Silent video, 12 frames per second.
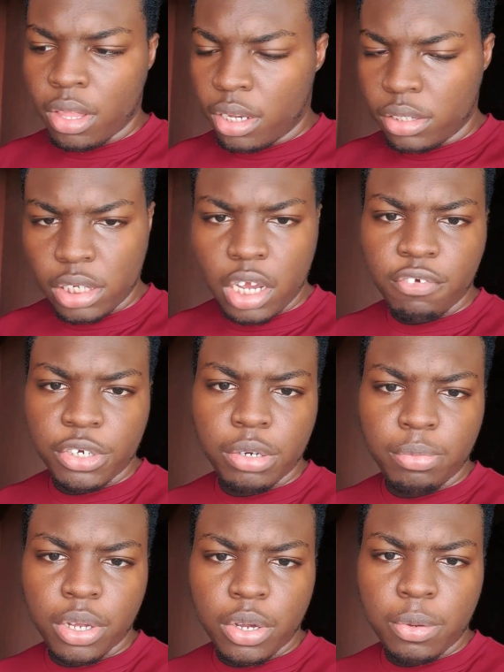Salvation
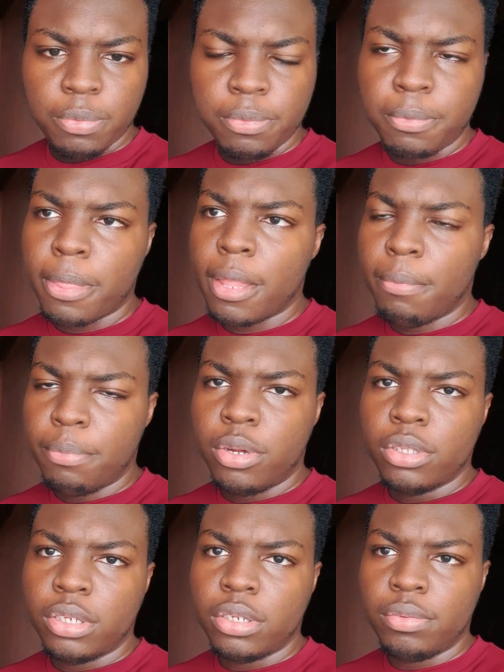may come,
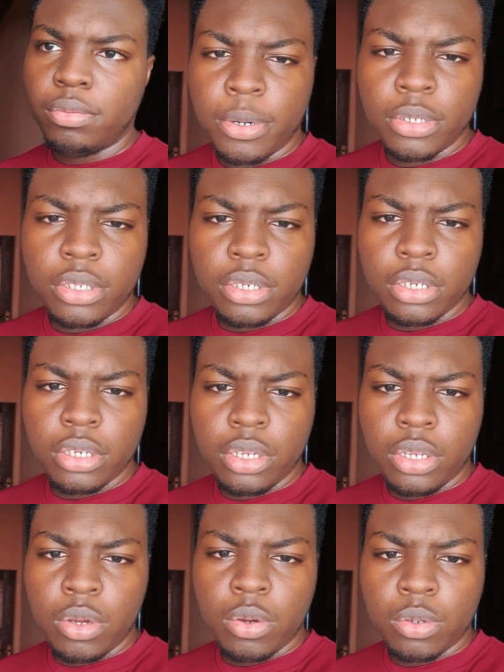but
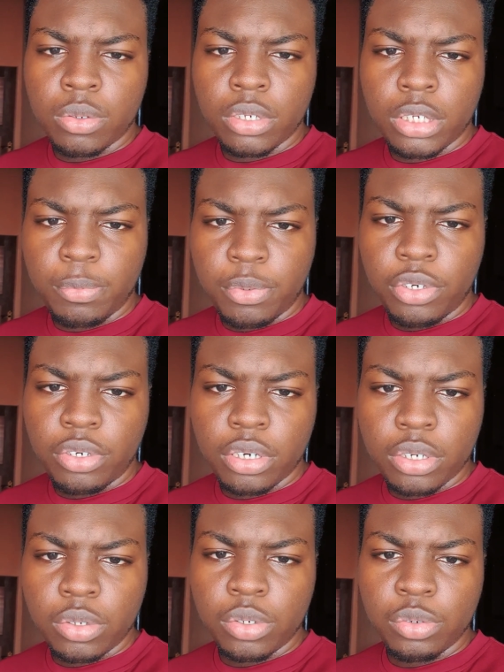your spiritual
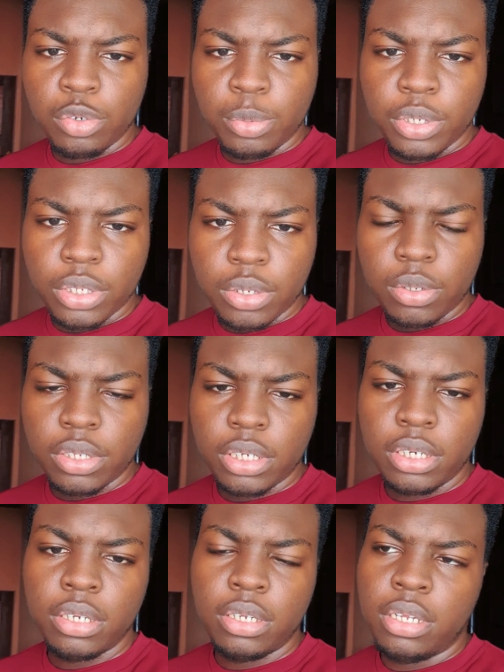growth will be
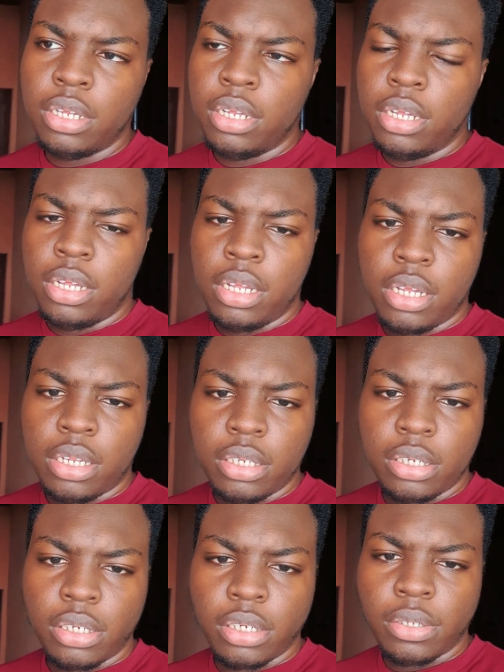stunted, and
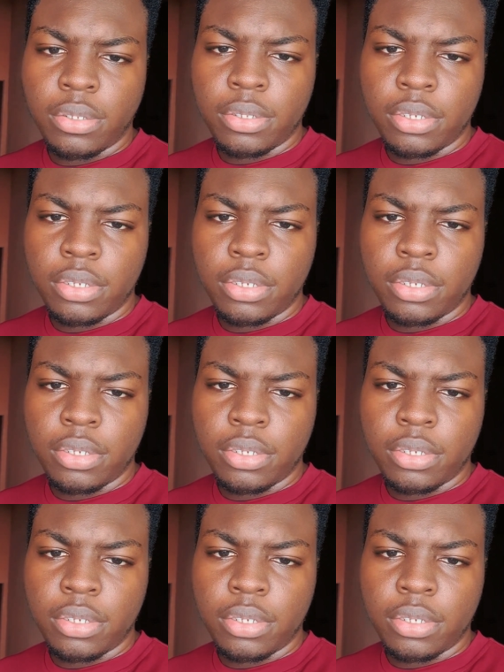then